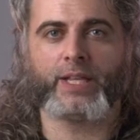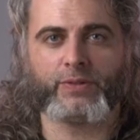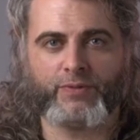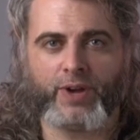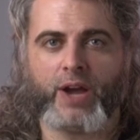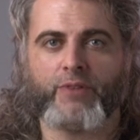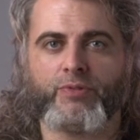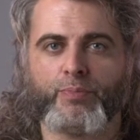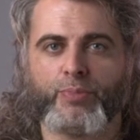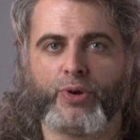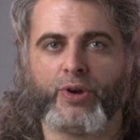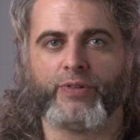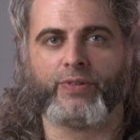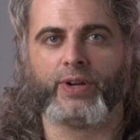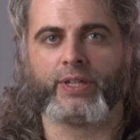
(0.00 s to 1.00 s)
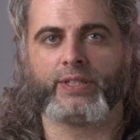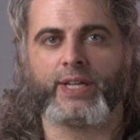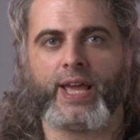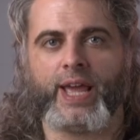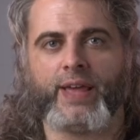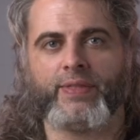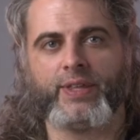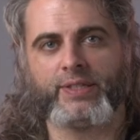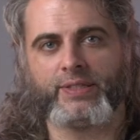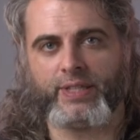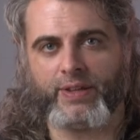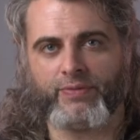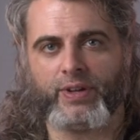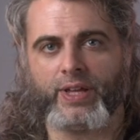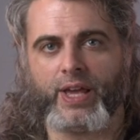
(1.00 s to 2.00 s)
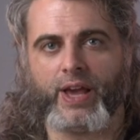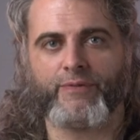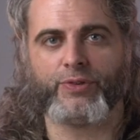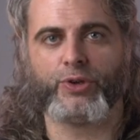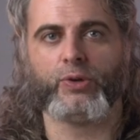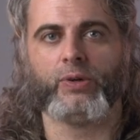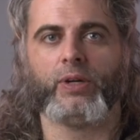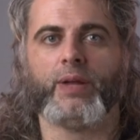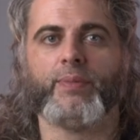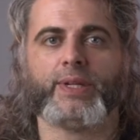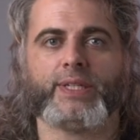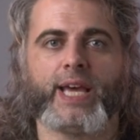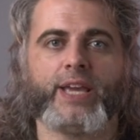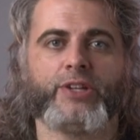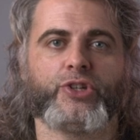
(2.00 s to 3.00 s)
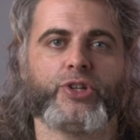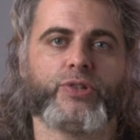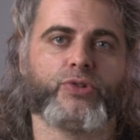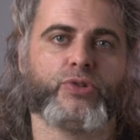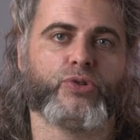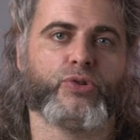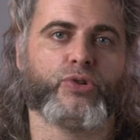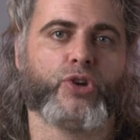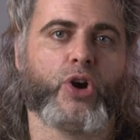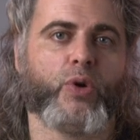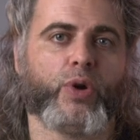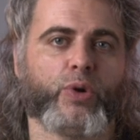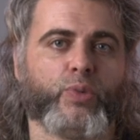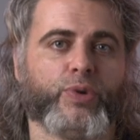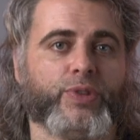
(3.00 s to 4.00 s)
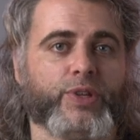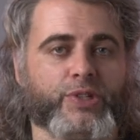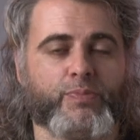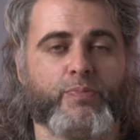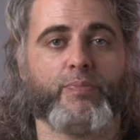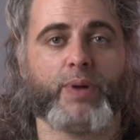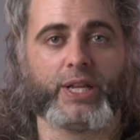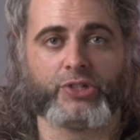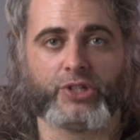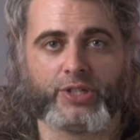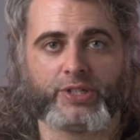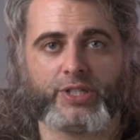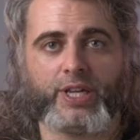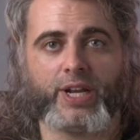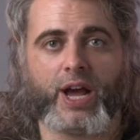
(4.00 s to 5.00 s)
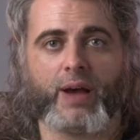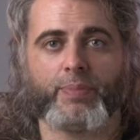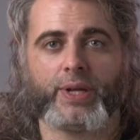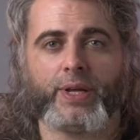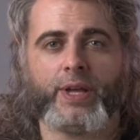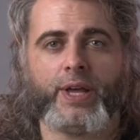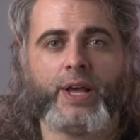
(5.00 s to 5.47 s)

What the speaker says: it's far from perfect, and there's definitely a few limitations to going with this budget setup.